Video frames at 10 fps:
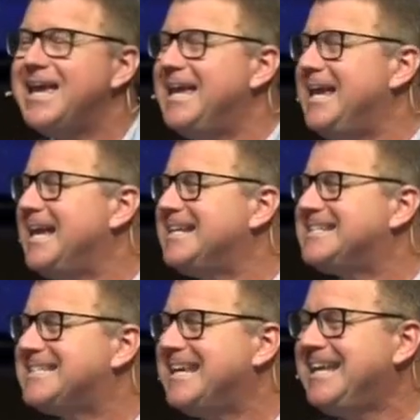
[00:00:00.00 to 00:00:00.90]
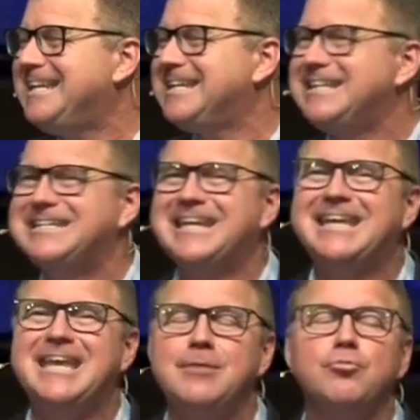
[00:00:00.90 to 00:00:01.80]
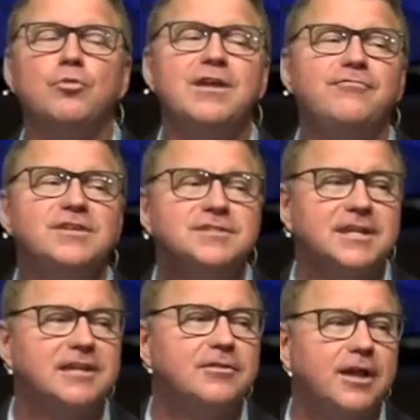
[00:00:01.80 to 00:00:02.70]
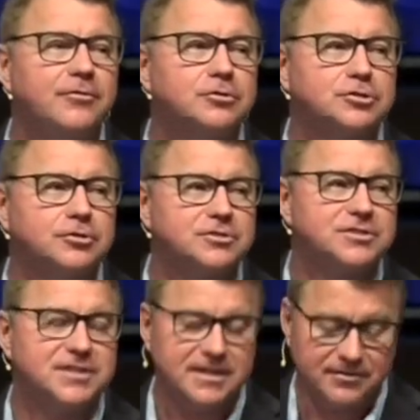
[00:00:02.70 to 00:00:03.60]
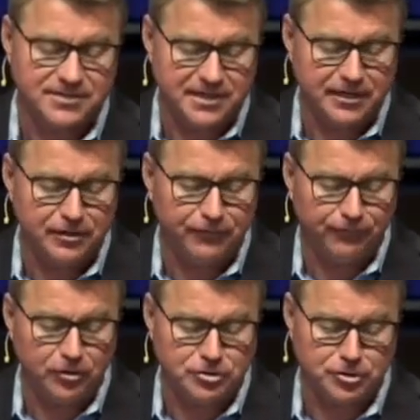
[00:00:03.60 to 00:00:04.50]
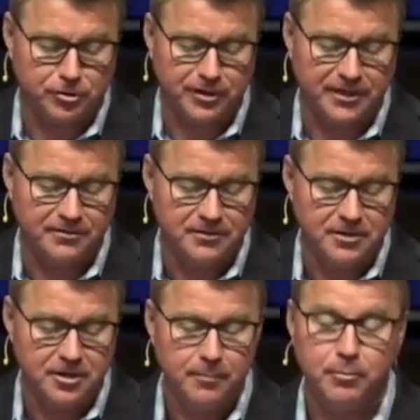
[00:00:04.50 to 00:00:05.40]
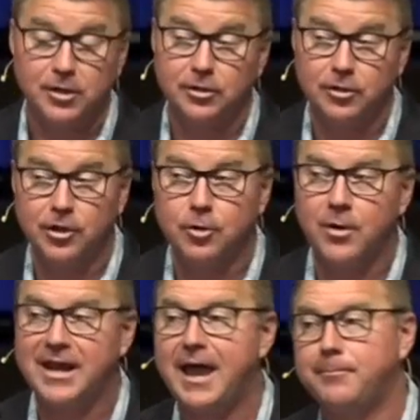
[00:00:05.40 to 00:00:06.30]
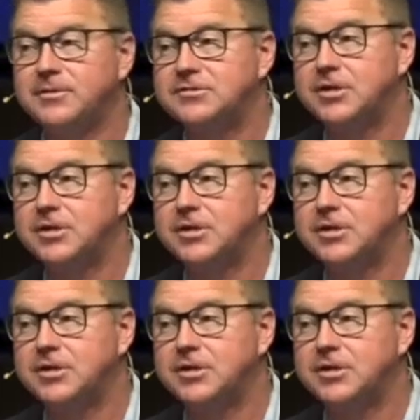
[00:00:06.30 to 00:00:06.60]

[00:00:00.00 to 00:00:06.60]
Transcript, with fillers: He intended to keep revisiting the other churches he had seen in the first journey, but look what happens.